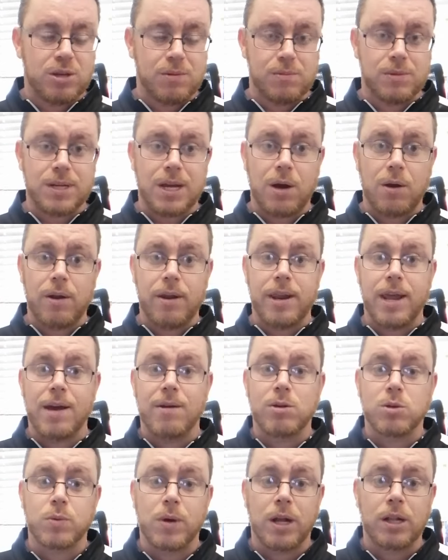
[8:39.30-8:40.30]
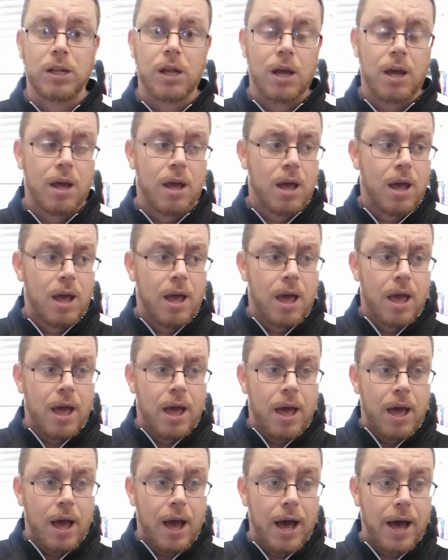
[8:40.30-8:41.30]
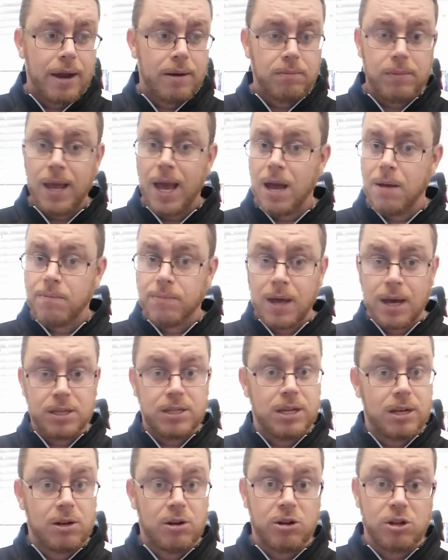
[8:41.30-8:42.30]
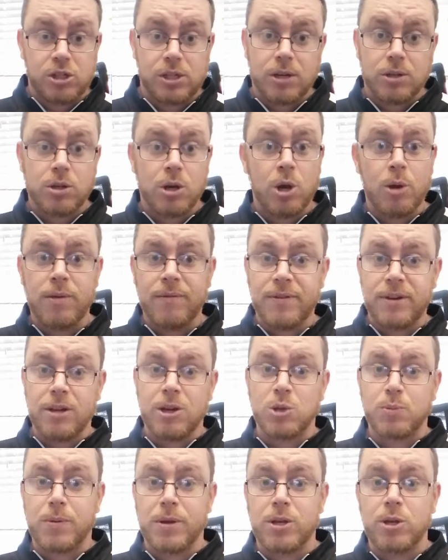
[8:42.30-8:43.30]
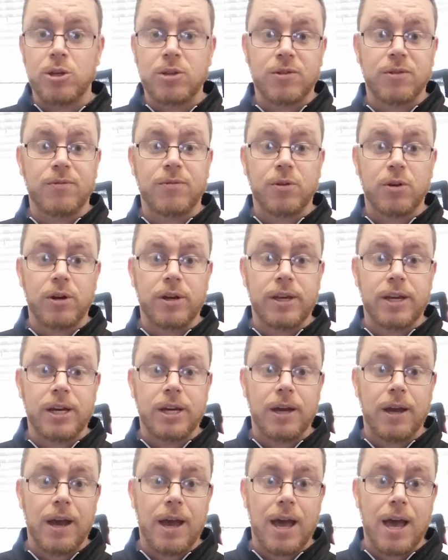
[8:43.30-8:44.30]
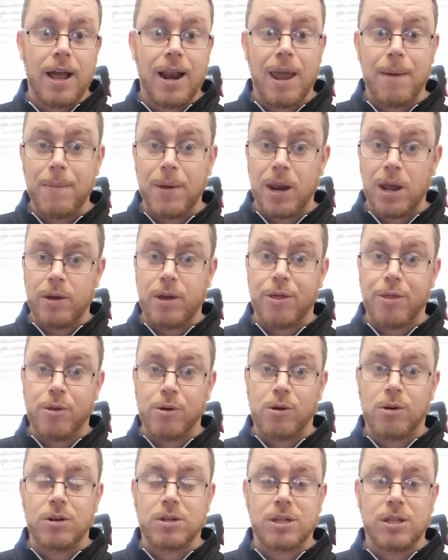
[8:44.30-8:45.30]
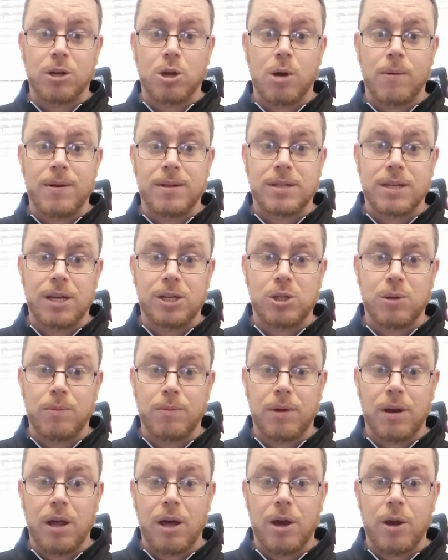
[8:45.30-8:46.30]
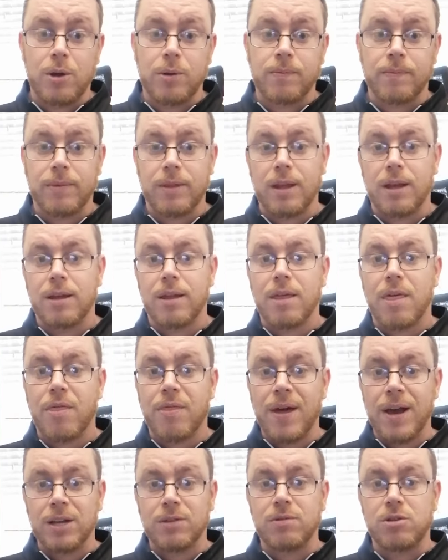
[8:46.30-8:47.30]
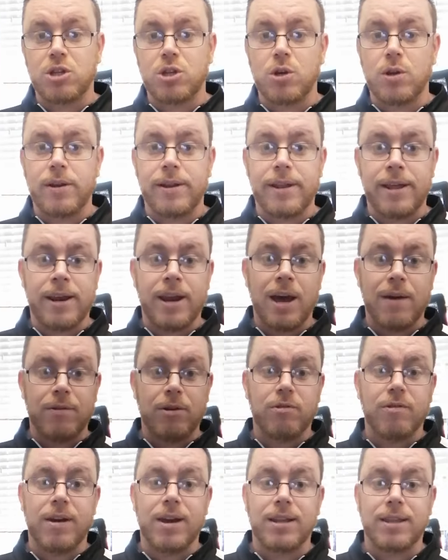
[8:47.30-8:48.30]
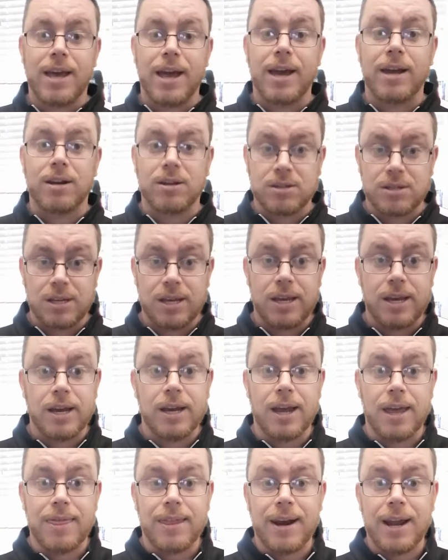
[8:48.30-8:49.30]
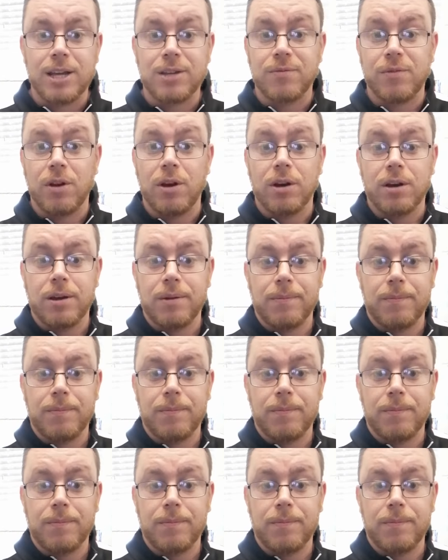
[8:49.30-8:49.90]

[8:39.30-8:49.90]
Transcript: towel in there as well. And yeah, that's it in a nutshell. So I hope the video has been useful for you. Let me know your thoughts in the comment section below. Thanks for tuning in. Have a great day, and I'll see you in the next vlog.